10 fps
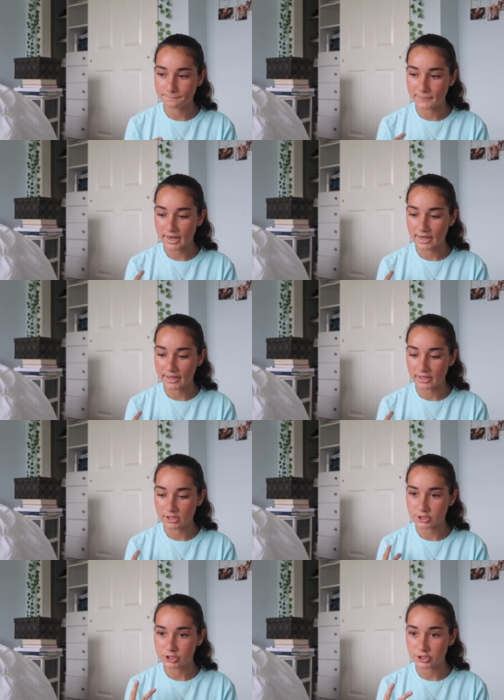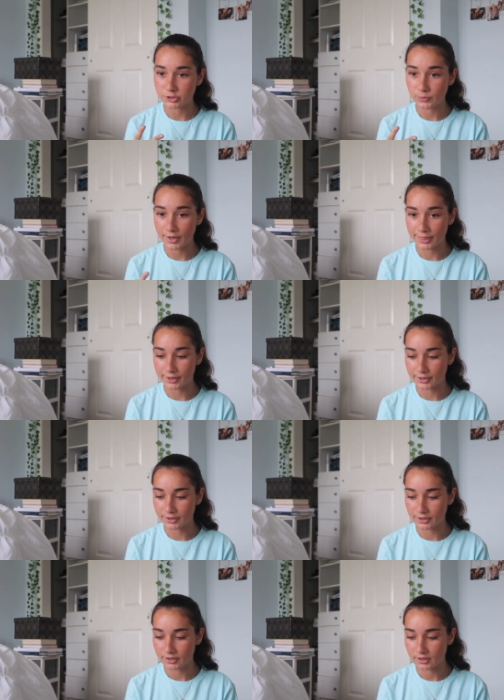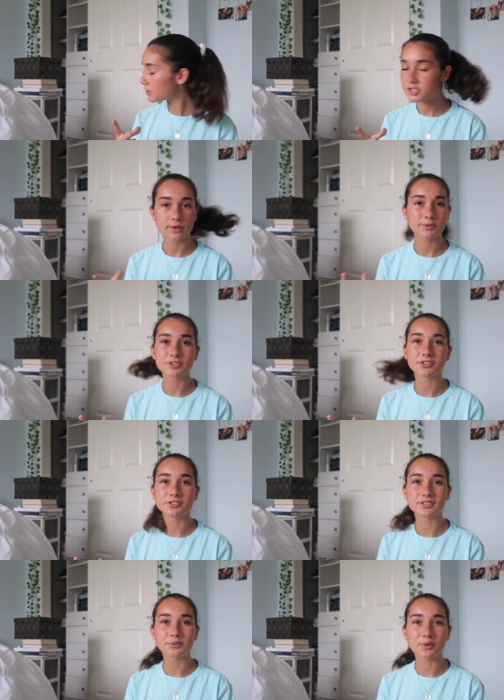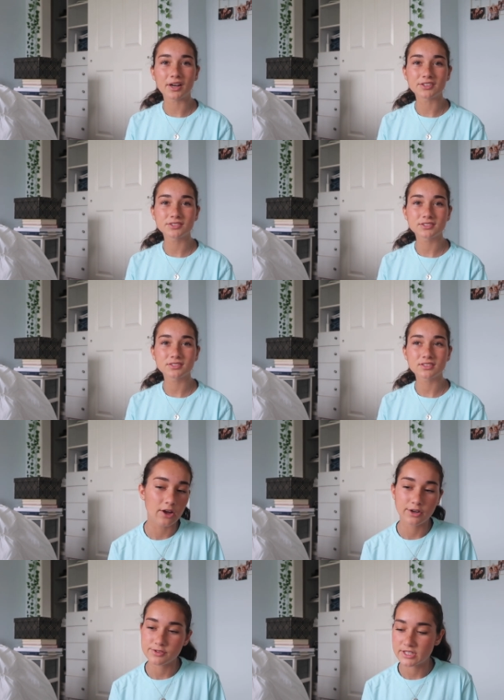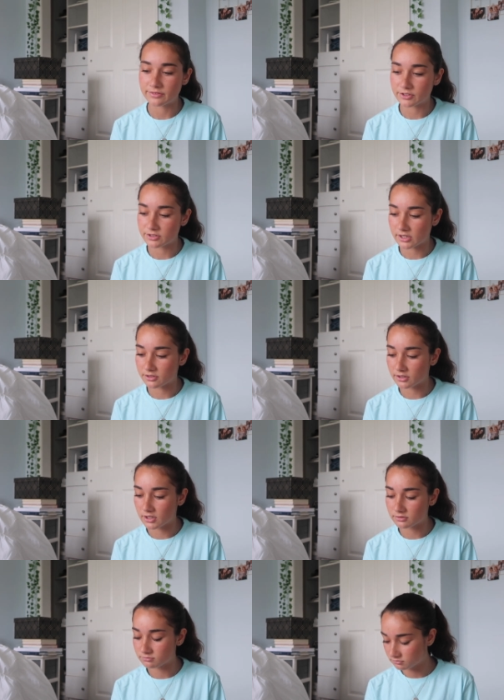my two other pajama shorts are in the wash. I'll go see if they're done or not.